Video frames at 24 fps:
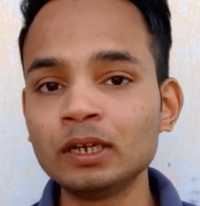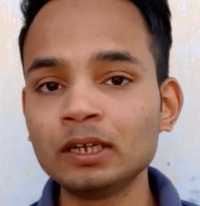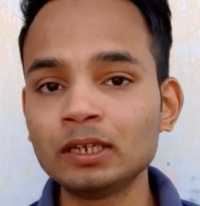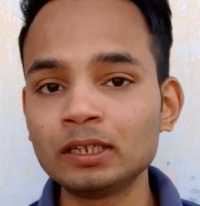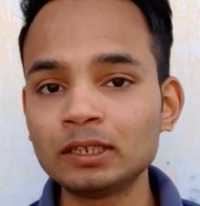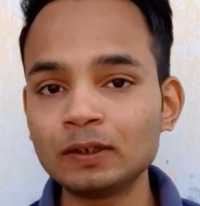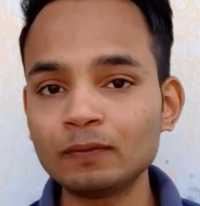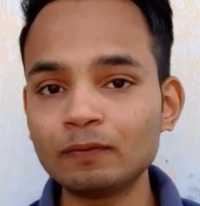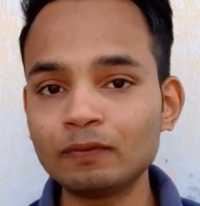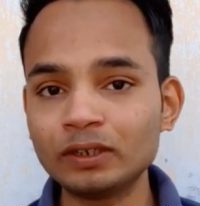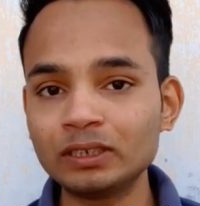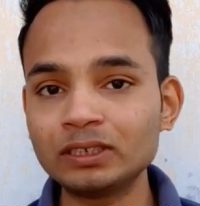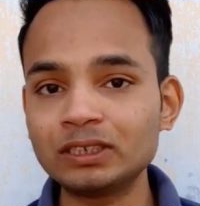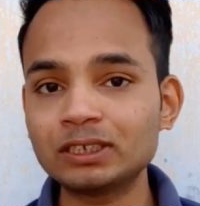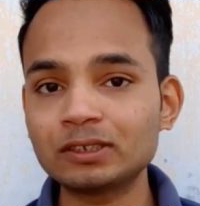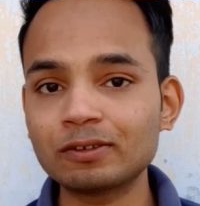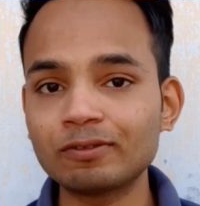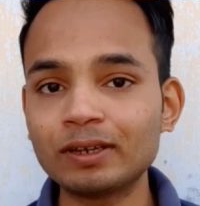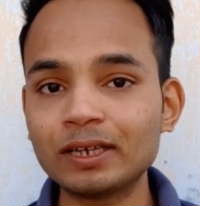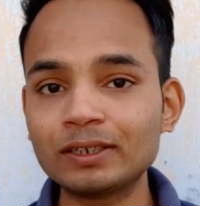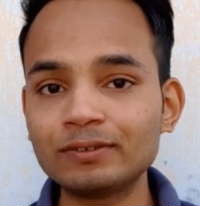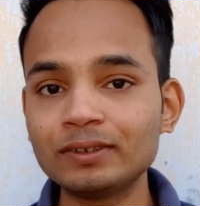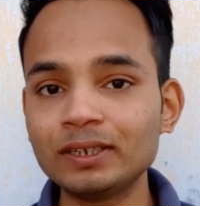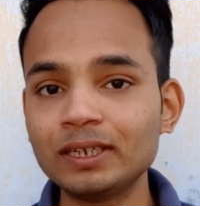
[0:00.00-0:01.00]
The first
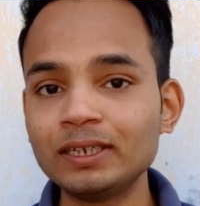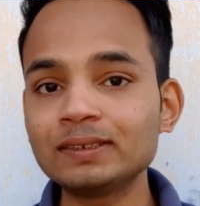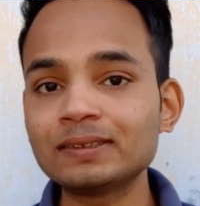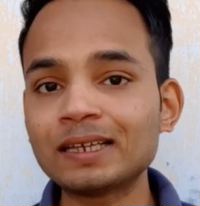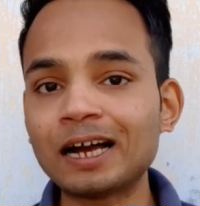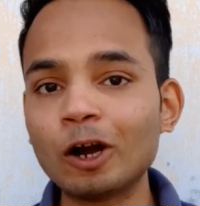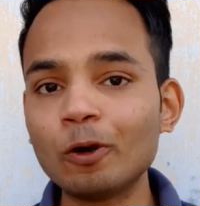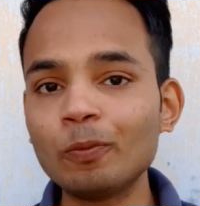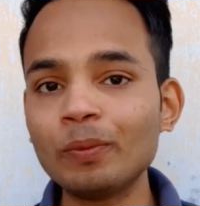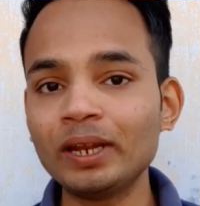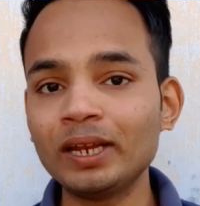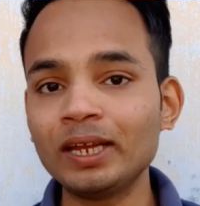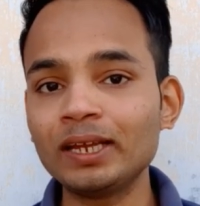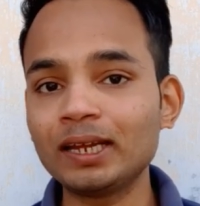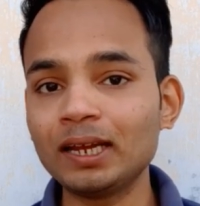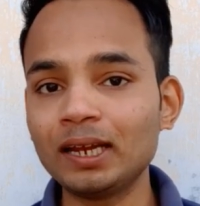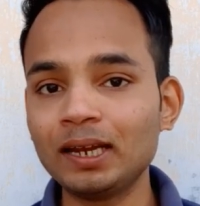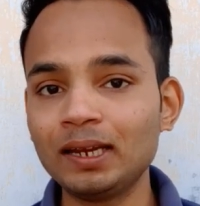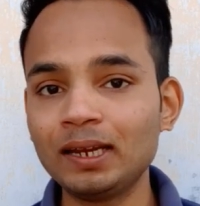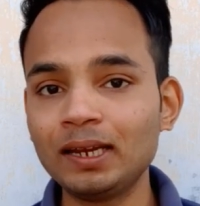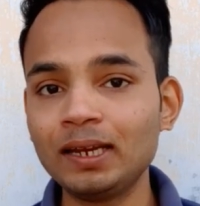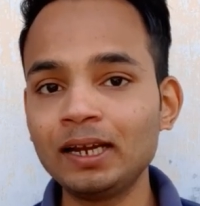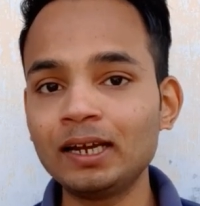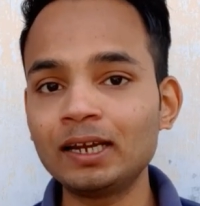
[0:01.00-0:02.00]
query is how many
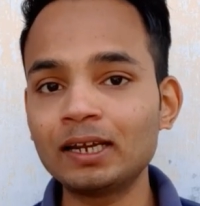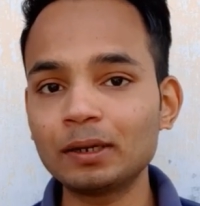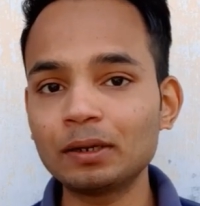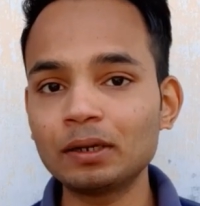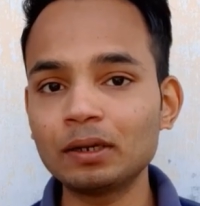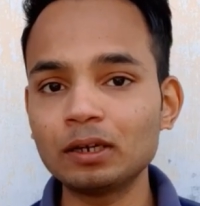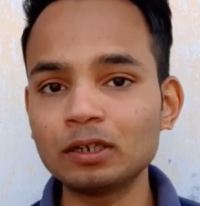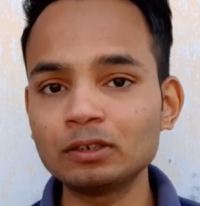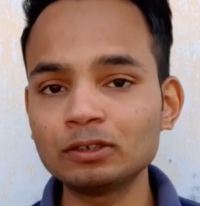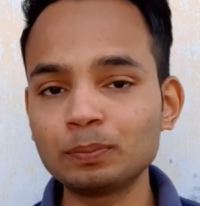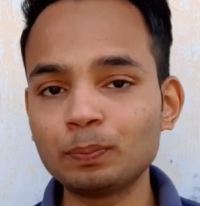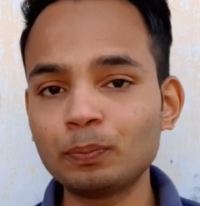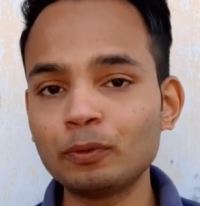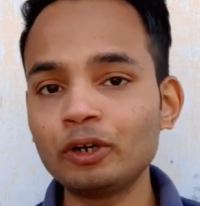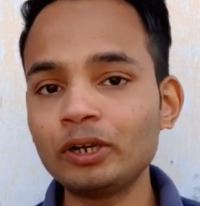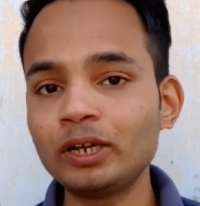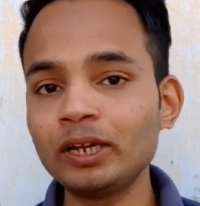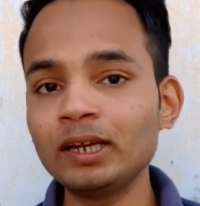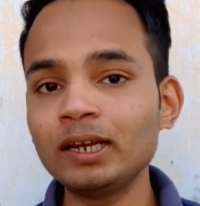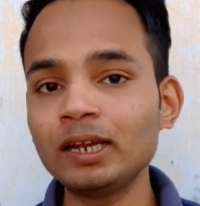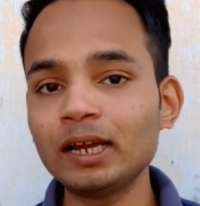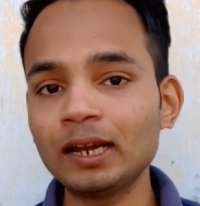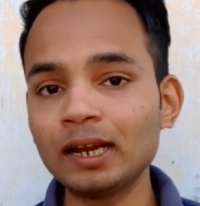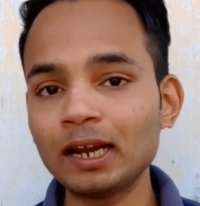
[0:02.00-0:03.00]
candidates
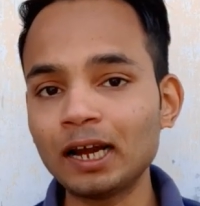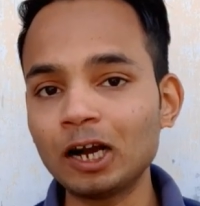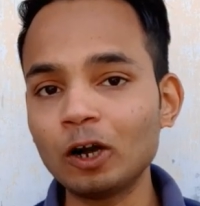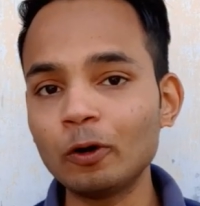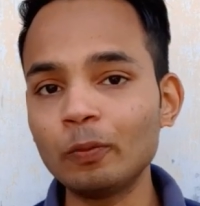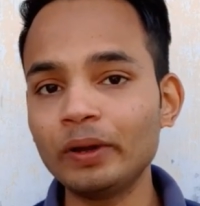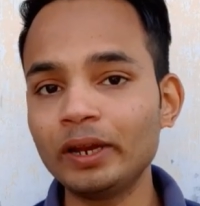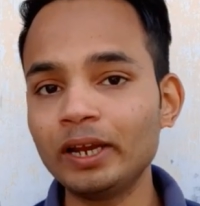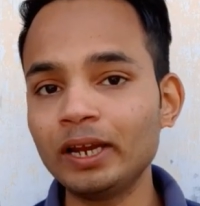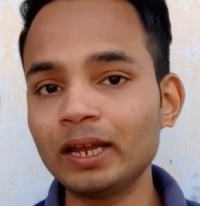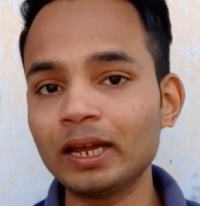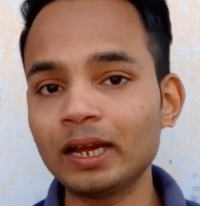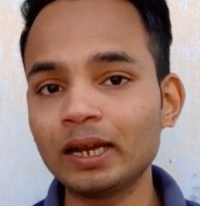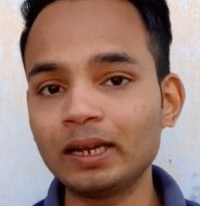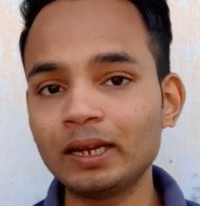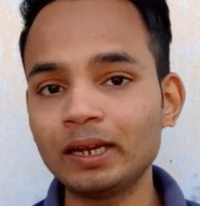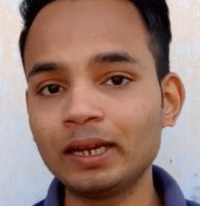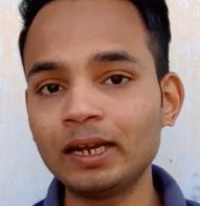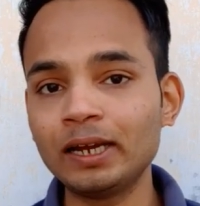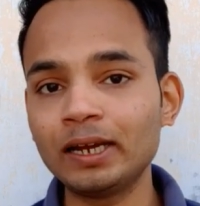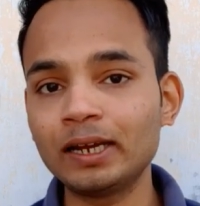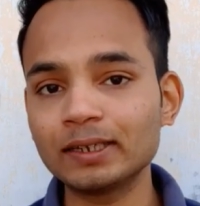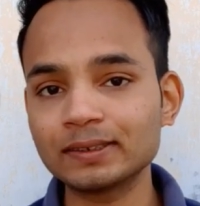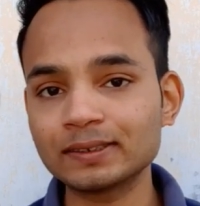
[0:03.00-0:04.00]
reported and how many
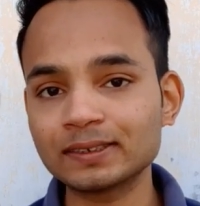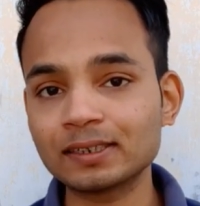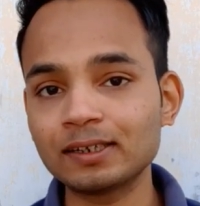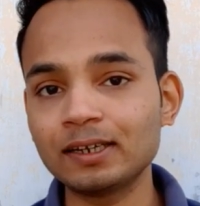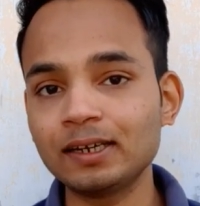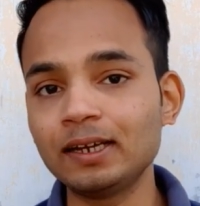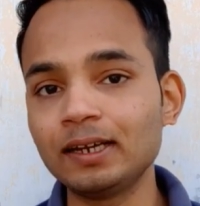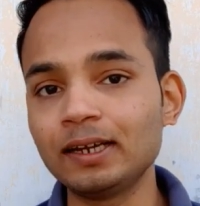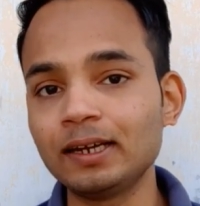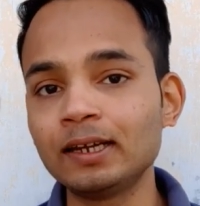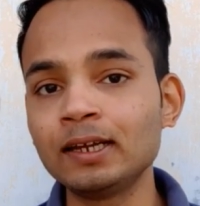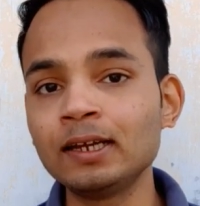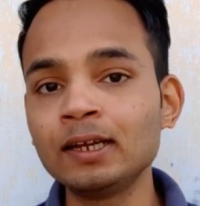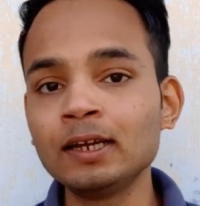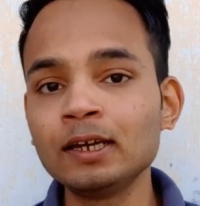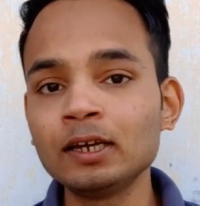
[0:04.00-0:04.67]
candidates screened.